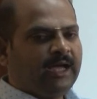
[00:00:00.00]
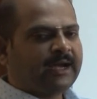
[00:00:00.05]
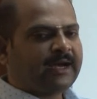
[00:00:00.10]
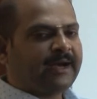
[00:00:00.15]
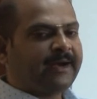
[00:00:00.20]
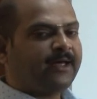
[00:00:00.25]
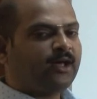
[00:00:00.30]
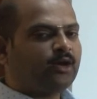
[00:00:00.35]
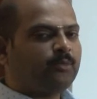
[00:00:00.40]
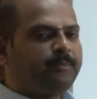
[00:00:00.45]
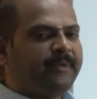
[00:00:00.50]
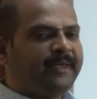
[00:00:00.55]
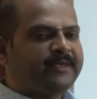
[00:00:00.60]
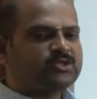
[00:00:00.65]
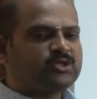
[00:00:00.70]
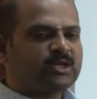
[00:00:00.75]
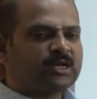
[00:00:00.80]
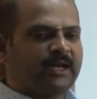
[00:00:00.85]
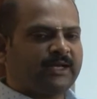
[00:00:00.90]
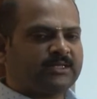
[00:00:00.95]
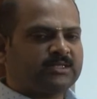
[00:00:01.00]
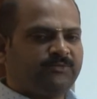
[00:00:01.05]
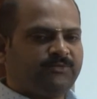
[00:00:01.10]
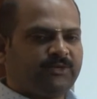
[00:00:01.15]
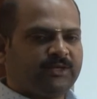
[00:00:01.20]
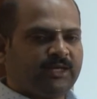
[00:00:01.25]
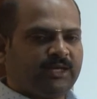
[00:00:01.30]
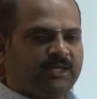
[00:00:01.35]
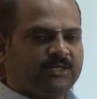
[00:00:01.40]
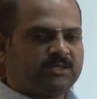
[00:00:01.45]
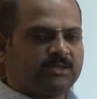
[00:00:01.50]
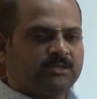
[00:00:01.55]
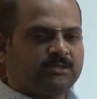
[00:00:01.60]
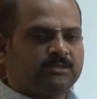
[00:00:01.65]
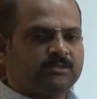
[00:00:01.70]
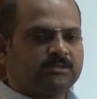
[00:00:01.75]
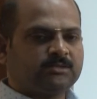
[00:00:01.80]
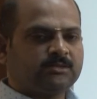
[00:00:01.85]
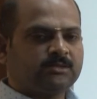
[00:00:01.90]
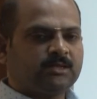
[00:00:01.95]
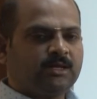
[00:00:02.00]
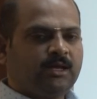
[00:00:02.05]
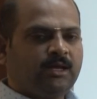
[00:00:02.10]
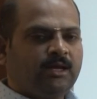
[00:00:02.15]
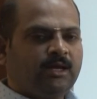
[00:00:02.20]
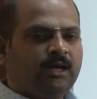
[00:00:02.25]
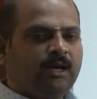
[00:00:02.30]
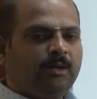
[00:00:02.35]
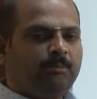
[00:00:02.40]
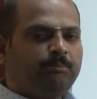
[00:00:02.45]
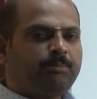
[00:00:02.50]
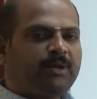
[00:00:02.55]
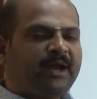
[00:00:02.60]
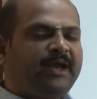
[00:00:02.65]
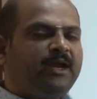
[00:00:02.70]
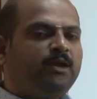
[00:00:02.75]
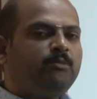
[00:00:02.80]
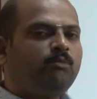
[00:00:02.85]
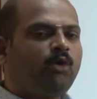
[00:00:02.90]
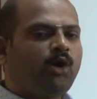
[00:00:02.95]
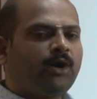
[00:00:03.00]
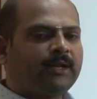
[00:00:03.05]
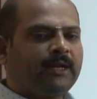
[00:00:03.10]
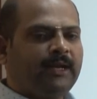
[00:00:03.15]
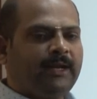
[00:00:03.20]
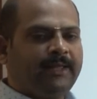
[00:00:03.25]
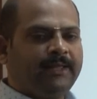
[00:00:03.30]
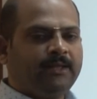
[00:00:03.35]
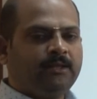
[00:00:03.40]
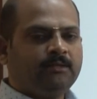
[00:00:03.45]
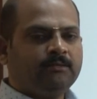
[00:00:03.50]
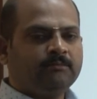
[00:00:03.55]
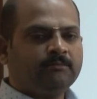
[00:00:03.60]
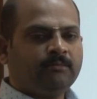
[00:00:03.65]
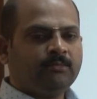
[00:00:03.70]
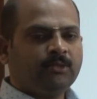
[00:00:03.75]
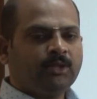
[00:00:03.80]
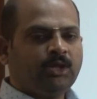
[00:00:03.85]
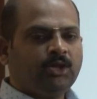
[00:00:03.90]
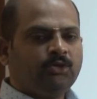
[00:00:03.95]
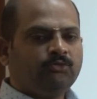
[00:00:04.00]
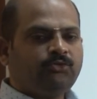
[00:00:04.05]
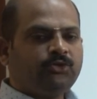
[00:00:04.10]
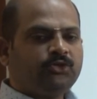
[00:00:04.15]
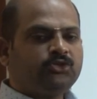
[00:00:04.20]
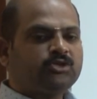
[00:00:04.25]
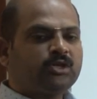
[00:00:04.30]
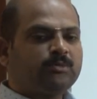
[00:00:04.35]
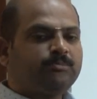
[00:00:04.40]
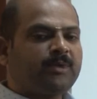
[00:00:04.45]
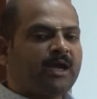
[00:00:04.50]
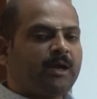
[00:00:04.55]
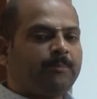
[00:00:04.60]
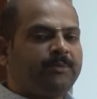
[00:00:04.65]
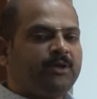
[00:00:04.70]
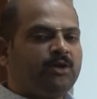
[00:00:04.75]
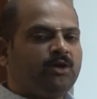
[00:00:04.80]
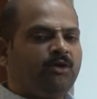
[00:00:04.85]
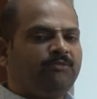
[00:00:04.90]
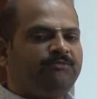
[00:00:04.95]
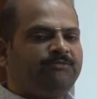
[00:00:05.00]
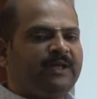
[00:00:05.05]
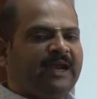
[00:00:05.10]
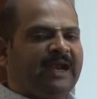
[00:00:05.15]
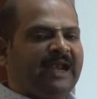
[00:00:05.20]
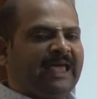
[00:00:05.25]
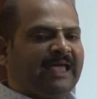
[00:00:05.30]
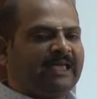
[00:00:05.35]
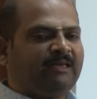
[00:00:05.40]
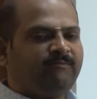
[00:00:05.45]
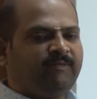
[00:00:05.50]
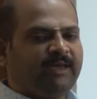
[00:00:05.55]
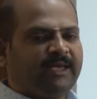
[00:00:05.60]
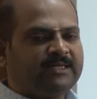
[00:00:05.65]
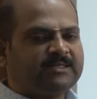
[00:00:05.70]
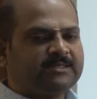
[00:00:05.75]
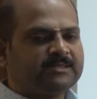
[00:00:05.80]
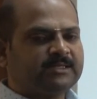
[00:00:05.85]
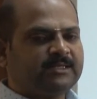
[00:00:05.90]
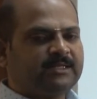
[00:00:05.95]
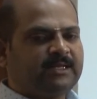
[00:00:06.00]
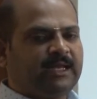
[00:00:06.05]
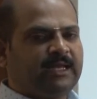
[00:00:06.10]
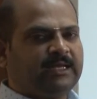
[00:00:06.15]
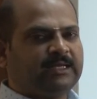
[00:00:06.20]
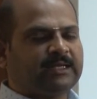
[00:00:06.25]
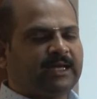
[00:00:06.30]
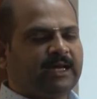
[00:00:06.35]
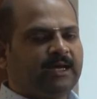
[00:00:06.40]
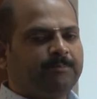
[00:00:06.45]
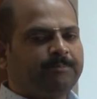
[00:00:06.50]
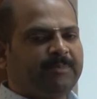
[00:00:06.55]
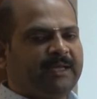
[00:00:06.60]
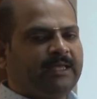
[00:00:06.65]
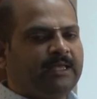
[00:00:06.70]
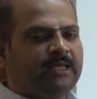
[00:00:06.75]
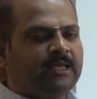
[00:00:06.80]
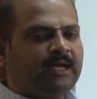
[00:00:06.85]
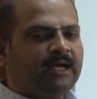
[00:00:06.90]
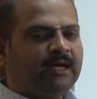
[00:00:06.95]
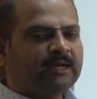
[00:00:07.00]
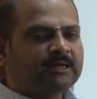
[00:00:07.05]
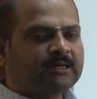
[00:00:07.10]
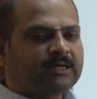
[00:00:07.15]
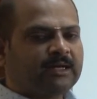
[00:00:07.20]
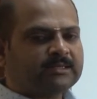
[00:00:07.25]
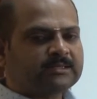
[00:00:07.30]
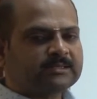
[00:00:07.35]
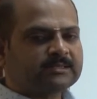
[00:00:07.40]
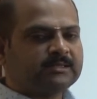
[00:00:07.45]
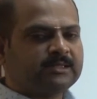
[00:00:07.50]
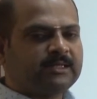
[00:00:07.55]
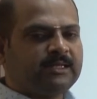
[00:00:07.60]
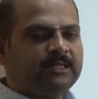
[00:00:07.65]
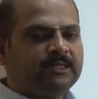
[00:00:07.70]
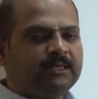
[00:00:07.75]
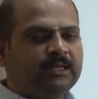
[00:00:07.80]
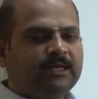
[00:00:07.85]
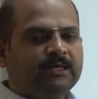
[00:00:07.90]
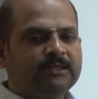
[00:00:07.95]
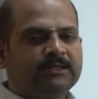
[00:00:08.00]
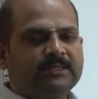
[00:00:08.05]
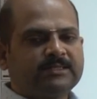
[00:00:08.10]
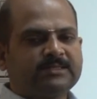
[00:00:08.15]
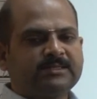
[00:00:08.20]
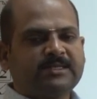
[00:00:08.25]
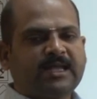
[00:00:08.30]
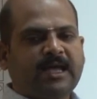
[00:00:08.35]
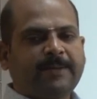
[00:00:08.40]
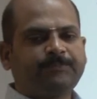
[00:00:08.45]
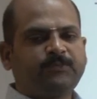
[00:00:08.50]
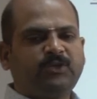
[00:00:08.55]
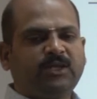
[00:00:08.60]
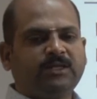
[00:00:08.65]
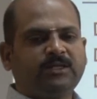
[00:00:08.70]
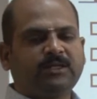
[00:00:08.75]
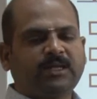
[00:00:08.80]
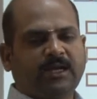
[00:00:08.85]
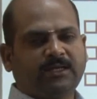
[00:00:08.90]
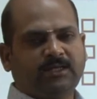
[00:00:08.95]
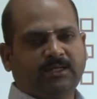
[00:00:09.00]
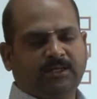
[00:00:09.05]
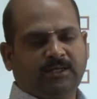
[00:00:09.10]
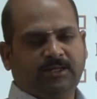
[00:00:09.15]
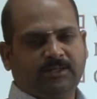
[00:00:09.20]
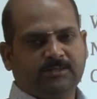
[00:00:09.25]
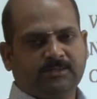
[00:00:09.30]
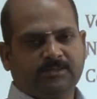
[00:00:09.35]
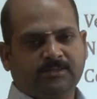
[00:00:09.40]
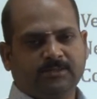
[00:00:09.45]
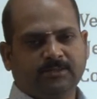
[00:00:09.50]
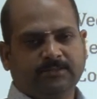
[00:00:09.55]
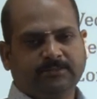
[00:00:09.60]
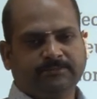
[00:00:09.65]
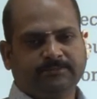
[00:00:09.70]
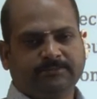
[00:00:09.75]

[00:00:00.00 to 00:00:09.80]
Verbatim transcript: radar based classifications, brain modeling, feature mapping of language data by clustering the syntactic categories.